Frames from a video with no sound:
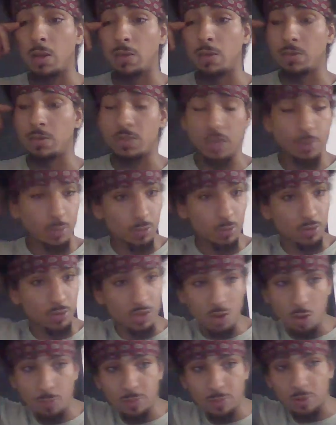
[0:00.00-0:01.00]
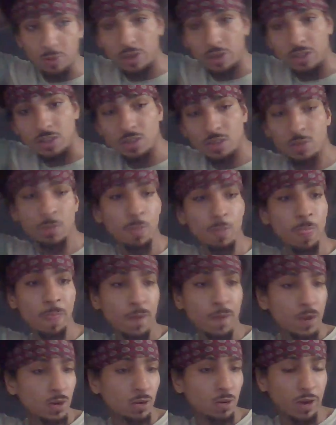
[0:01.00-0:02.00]
same thing with the opioids.
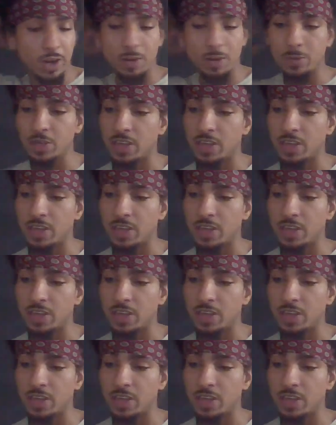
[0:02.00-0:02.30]
Kratom